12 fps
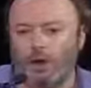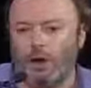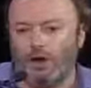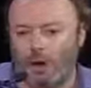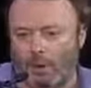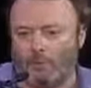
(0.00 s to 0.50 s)
the
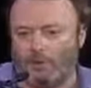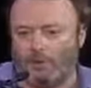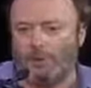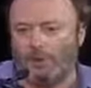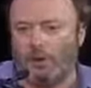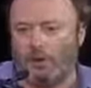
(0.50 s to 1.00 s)
Arabs have
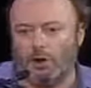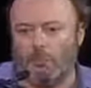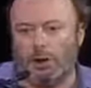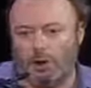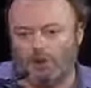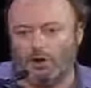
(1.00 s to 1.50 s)
stolen the
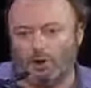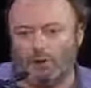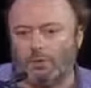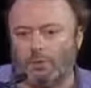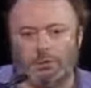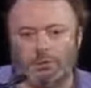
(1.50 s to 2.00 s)
money that should
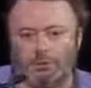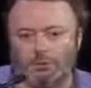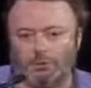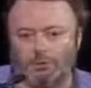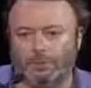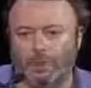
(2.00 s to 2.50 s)
have come to
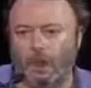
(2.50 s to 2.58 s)
you?"